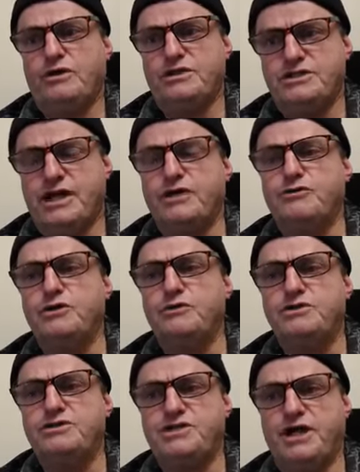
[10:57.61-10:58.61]
He's angry
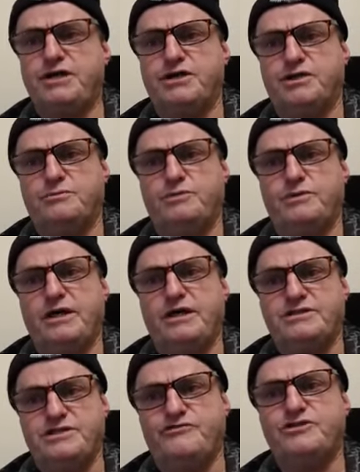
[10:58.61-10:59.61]
with Jacob
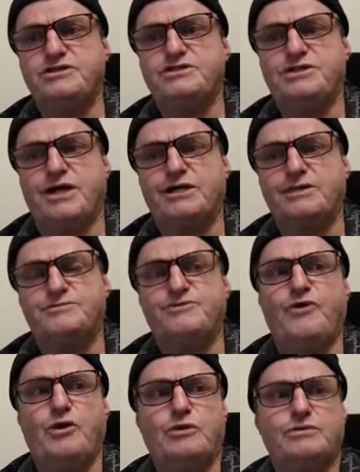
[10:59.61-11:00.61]
as if it's Jacob's
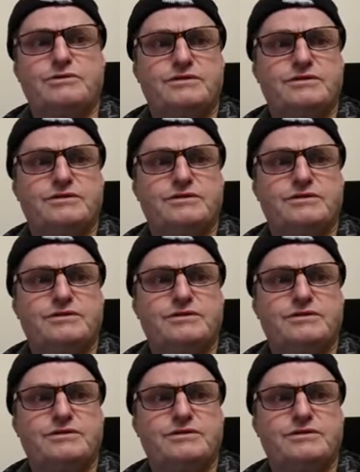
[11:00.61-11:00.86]
fault.